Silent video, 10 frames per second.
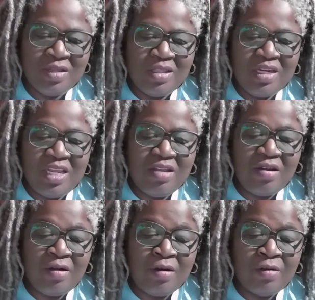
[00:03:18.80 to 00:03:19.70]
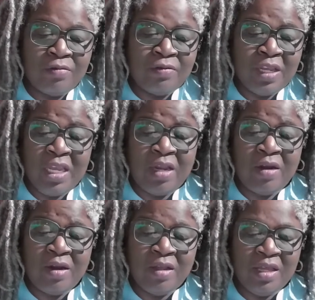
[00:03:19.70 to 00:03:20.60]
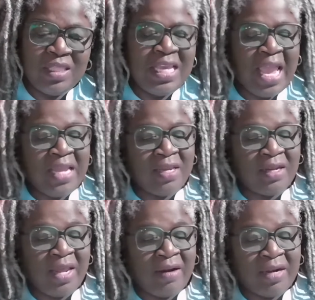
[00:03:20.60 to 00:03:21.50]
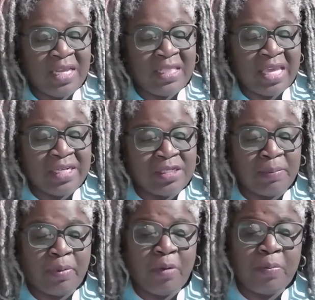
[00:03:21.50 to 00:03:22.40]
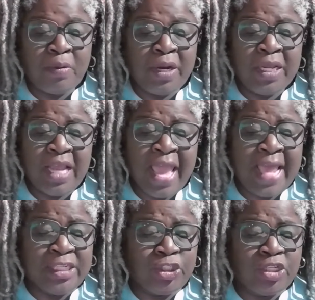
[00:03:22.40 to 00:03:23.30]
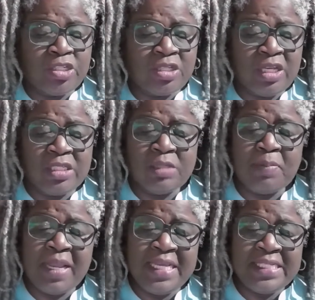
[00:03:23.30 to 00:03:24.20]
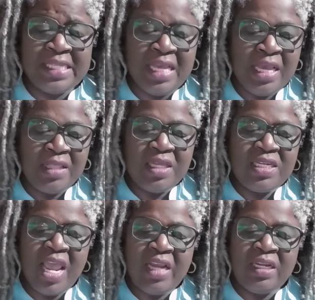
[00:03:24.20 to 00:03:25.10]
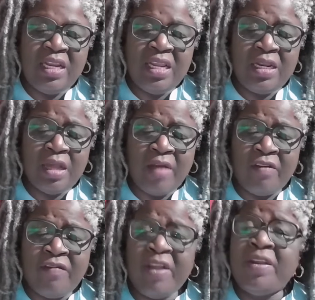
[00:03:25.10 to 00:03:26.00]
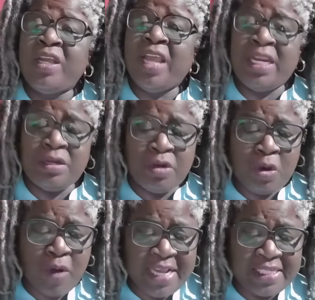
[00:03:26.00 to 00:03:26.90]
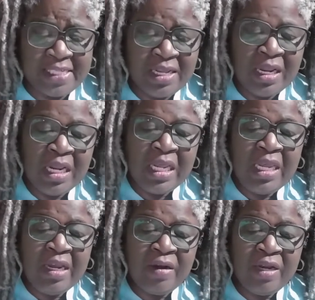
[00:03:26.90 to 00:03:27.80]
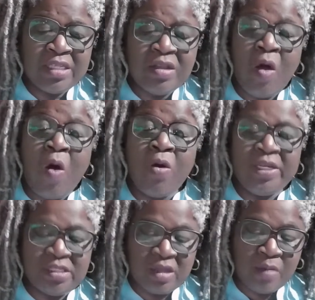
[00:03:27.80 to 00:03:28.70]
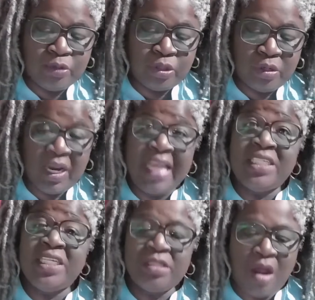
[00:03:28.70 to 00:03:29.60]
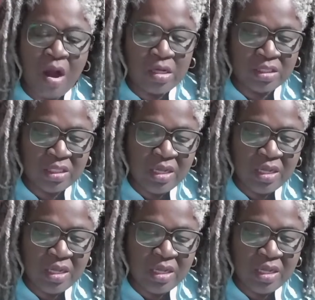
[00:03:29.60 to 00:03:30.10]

The neat curve here, the angularity that is appropriate at just its place, the technique of a variegated grace. Here is all his sculpture and his art,